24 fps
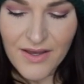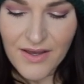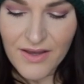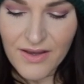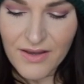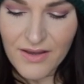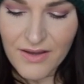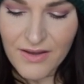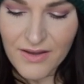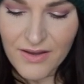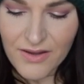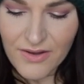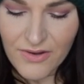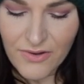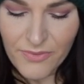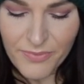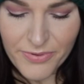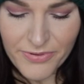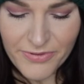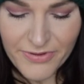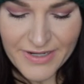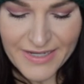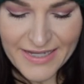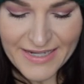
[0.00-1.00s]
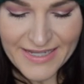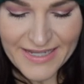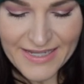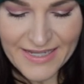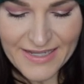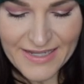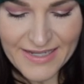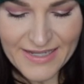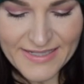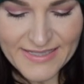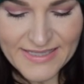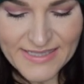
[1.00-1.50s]
Oh,
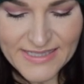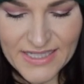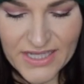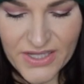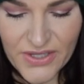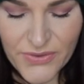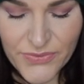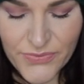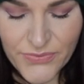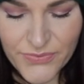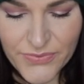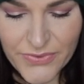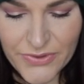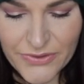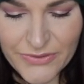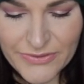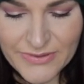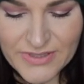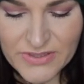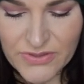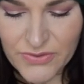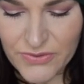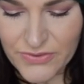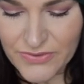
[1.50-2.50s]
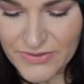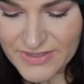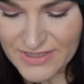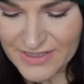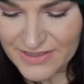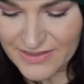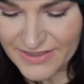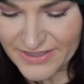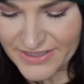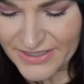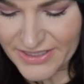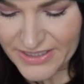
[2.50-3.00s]
pretty. It's like a rose gold
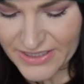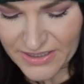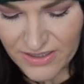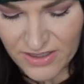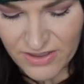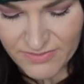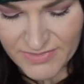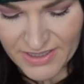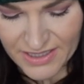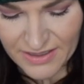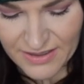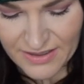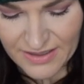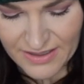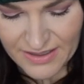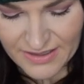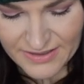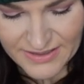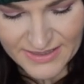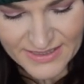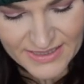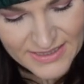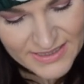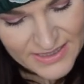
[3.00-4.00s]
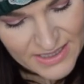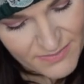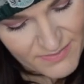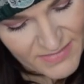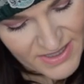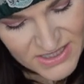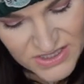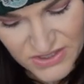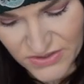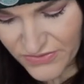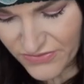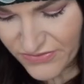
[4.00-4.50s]
glitter. Oh my God, this is like
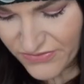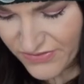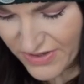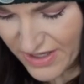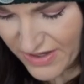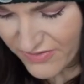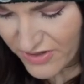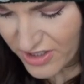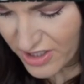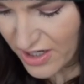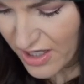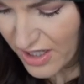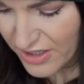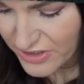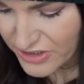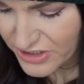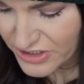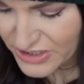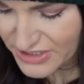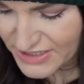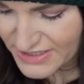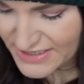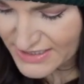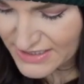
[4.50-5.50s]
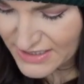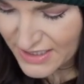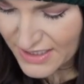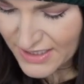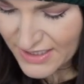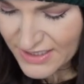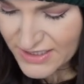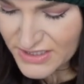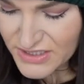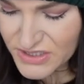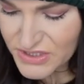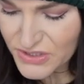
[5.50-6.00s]
my two favorite colors
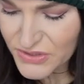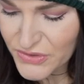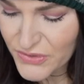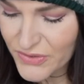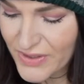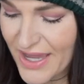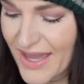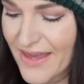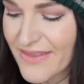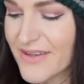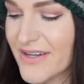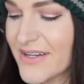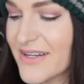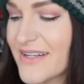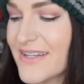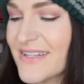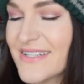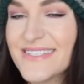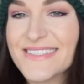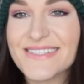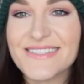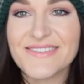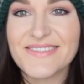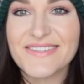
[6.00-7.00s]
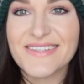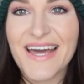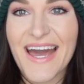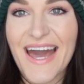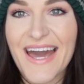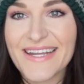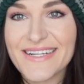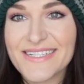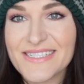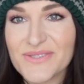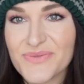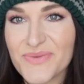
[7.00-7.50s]
together. So
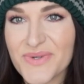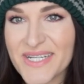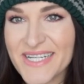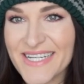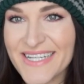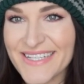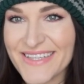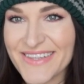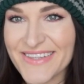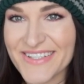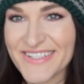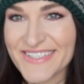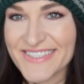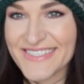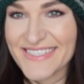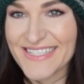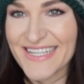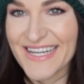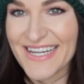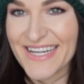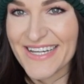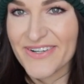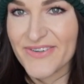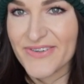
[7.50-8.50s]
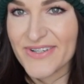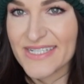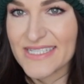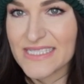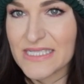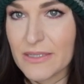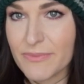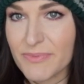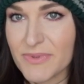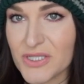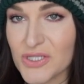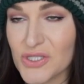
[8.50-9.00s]
that is what it looks like. I don't wanna
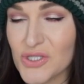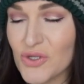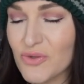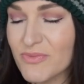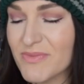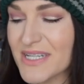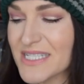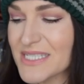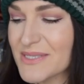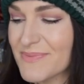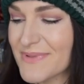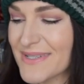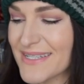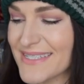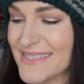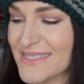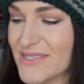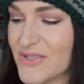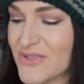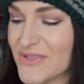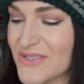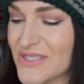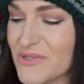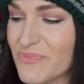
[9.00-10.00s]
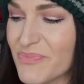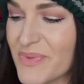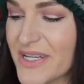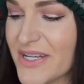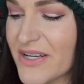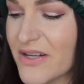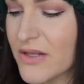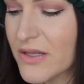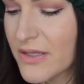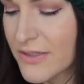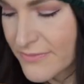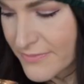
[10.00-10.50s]
tip it too much because it'll
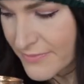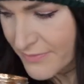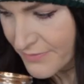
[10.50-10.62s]
spill.